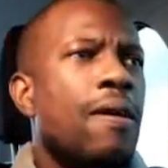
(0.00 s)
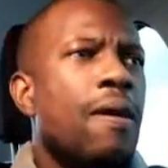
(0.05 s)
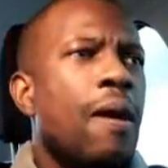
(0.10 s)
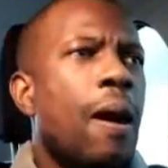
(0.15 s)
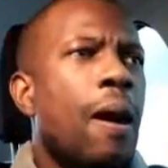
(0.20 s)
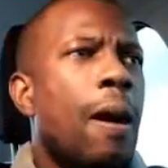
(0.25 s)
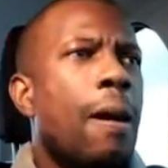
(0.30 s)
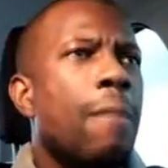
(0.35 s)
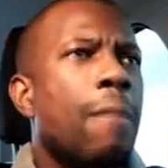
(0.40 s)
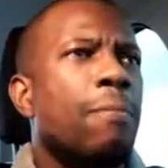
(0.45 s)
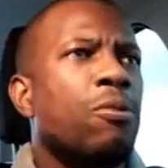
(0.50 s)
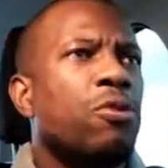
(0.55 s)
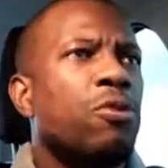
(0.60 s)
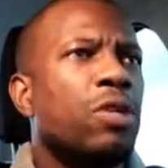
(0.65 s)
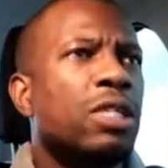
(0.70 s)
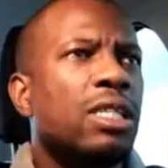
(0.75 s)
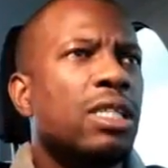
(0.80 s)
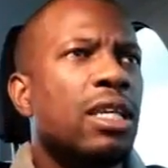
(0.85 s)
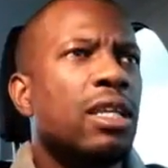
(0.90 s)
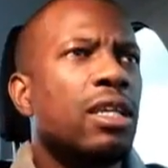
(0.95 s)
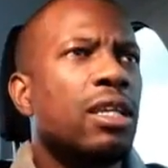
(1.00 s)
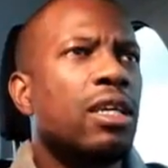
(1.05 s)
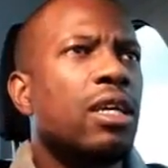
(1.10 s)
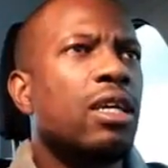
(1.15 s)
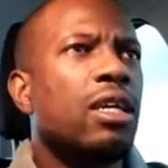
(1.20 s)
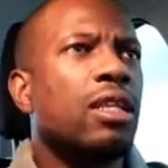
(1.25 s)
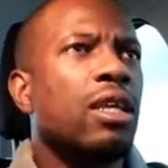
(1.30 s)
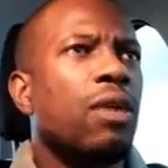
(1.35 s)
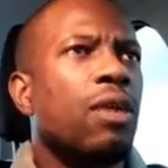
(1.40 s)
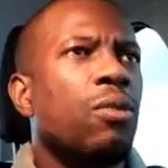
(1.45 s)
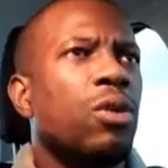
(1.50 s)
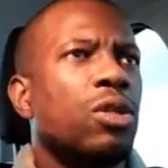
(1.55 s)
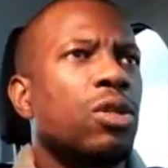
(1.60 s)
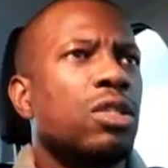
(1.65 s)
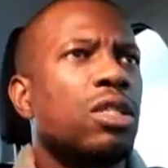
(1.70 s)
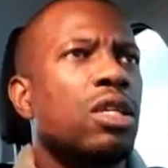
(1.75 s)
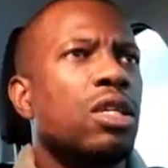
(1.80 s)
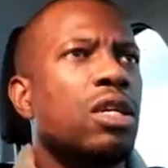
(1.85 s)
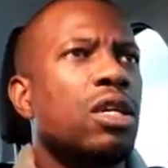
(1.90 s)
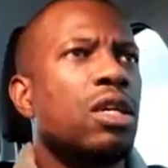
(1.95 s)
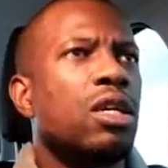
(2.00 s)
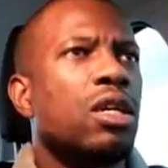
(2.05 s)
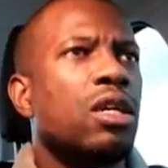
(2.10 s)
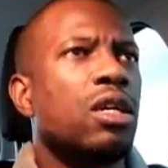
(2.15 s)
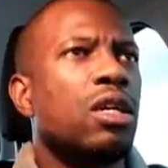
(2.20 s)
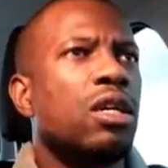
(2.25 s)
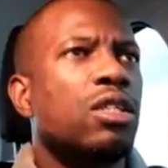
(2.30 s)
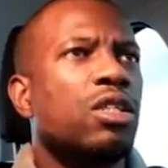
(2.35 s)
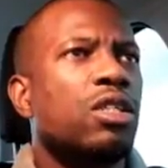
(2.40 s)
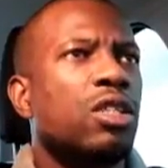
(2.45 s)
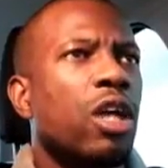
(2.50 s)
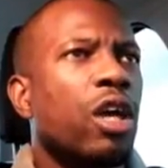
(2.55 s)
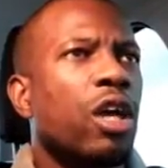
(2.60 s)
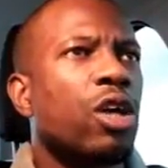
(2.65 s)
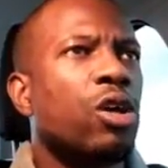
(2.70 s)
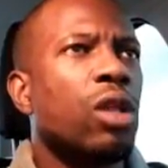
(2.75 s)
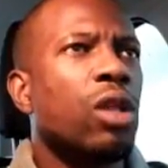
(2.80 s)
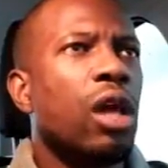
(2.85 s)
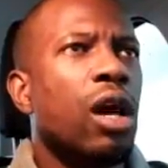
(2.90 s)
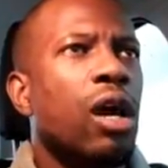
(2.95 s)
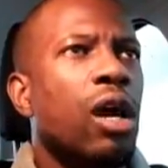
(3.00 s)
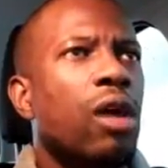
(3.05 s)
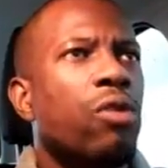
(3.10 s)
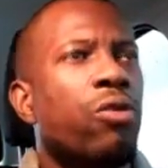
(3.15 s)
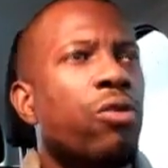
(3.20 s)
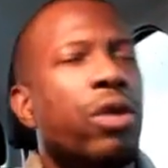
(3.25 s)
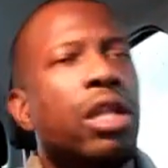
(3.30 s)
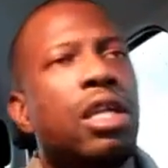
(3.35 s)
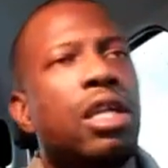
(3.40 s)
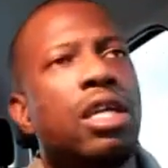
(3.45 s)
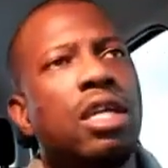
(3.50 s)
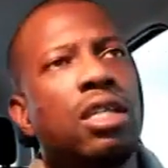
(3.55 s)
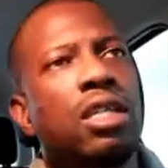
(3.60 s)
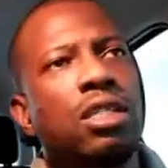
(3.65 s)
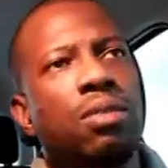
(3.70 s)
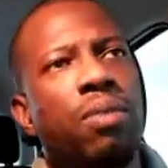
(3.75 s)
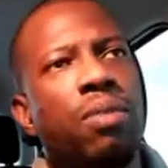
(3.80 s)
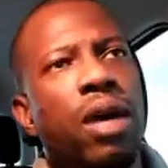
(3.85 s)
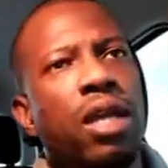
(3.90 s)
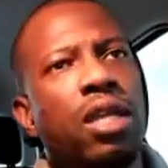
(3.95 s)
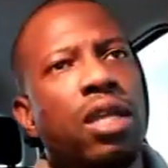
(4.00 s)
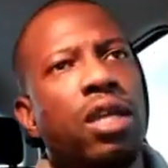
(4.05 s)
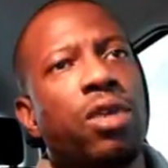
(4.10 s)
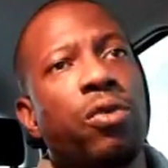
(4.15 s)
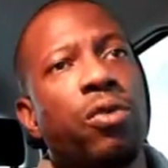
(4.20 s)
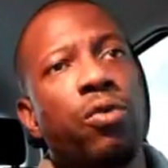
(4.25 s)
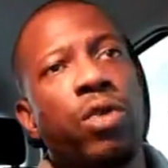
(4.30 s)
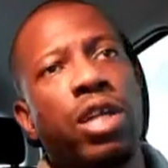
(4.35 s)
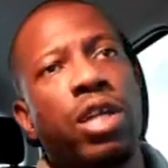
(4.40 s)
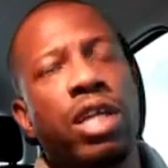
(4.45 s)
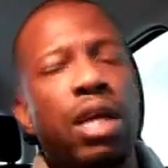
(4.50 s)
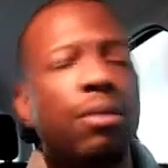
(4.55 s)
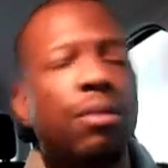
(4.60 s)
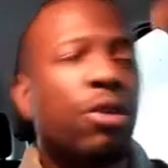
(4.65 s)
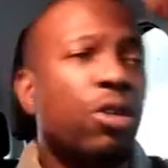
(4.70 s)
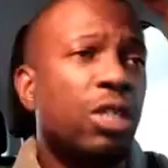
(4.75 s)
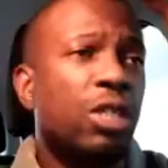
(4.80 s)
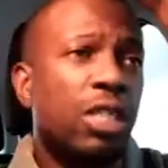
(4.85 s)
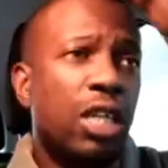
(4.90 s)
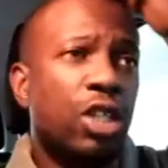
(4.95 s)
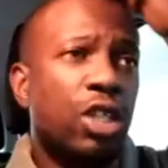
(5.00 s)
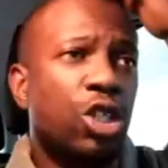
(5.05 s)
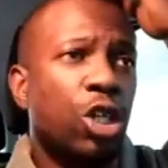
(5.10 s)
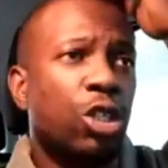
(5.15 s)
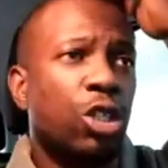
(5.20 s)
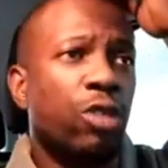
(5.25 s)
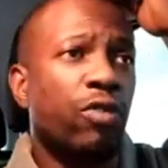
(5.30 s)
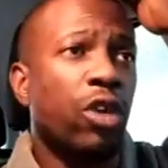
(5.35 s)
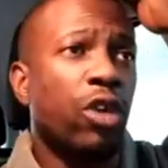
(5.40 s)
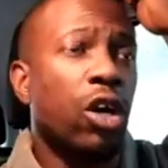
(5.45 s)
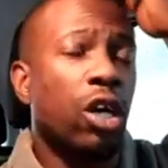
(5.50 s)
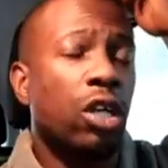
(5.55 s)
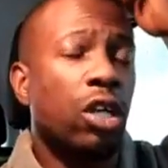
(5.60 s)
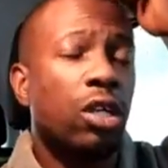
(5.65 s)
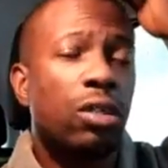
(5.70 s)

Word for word: Um, recently, there was the circular released by the Redeemed Christian Church of God,